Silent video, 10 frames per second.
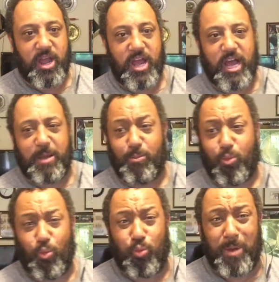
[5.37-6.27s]

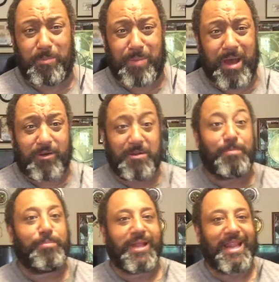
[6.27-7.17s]
What powder?
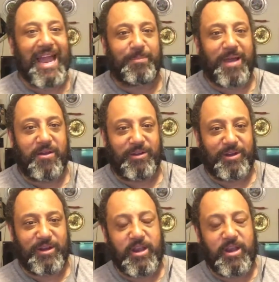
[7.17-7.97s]
Black powder.